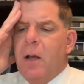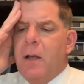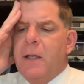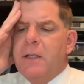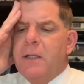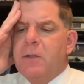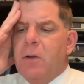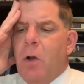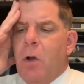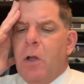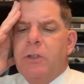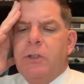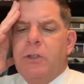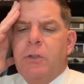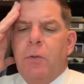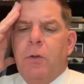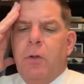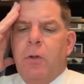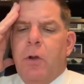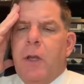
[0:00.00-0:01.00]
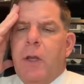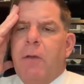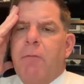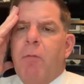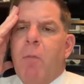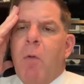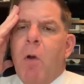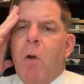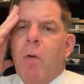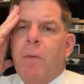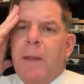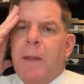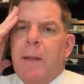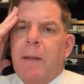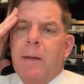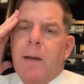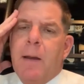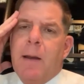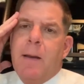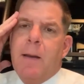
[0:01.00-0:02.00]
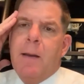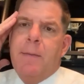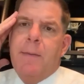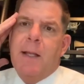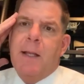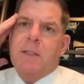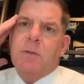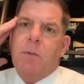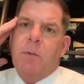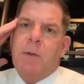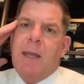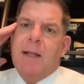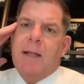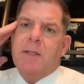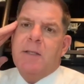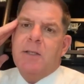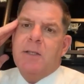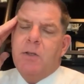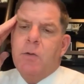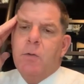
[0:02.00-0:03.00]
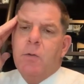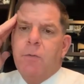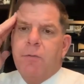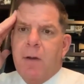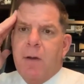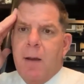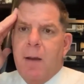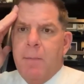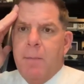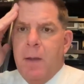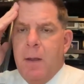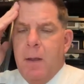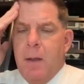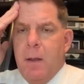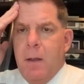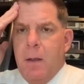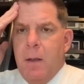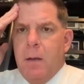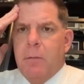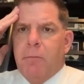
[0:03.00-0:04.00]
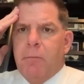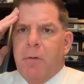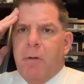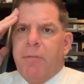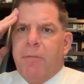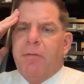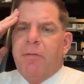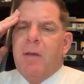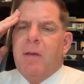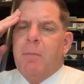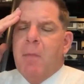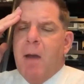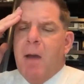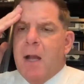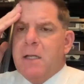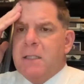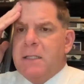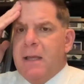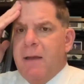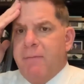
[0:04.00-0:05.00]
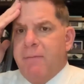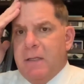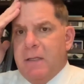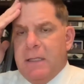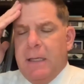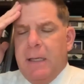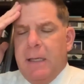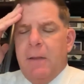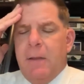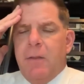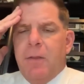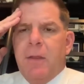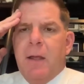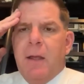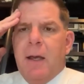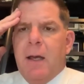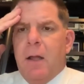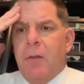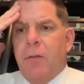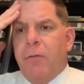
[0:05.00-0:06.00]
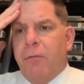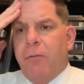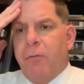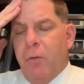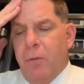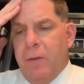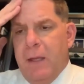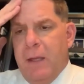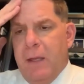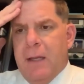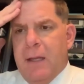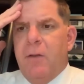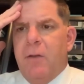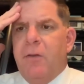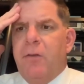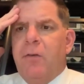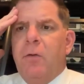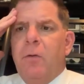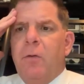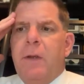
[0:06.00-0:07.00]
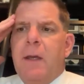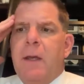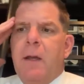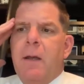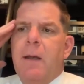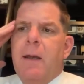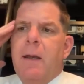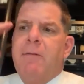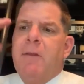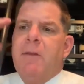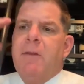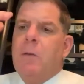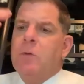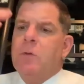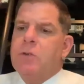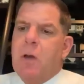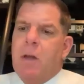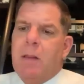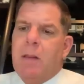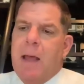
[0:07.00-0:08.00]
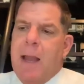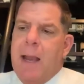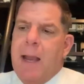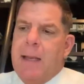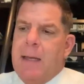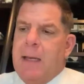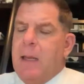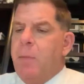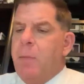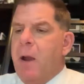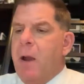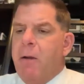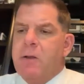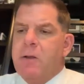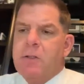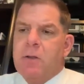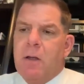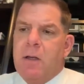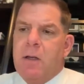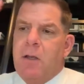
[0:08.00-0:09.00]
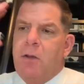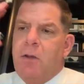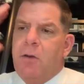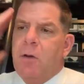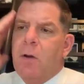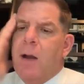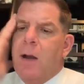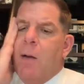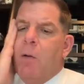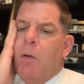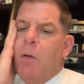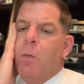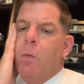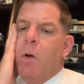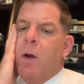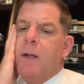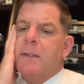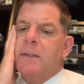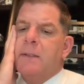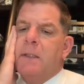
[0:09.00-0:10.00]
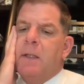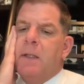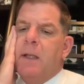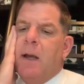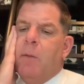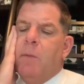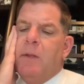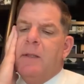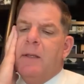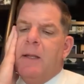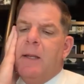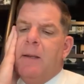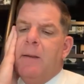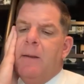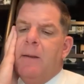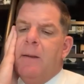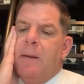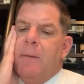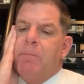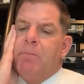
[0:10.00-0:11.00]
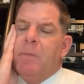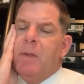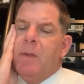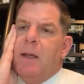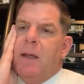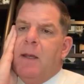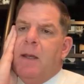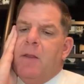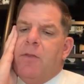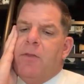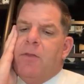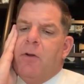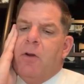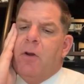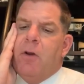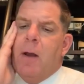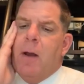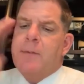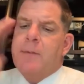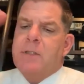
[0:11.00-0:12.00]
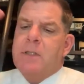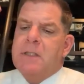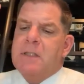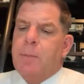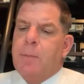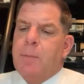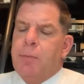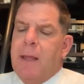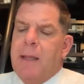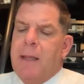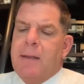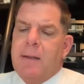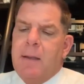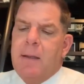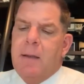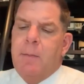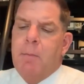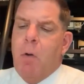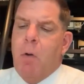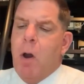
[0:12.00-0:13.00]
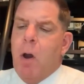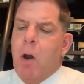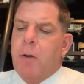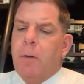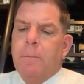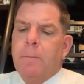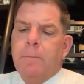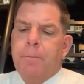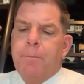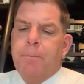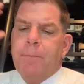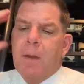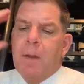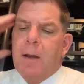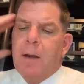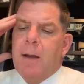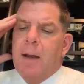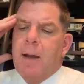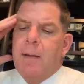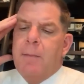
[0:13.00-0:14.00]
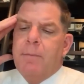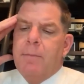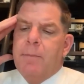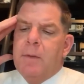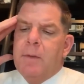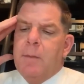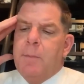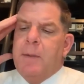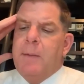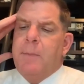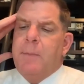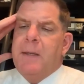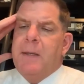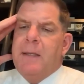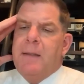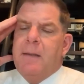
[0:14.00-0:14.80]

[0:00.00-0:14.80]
all student learning remotely, and that's what we had to do from roughly March 17th through the end of the school year. Everything was online. Any parents on here, you know how it worked and how we did it. And the third option is a blended model. The BP,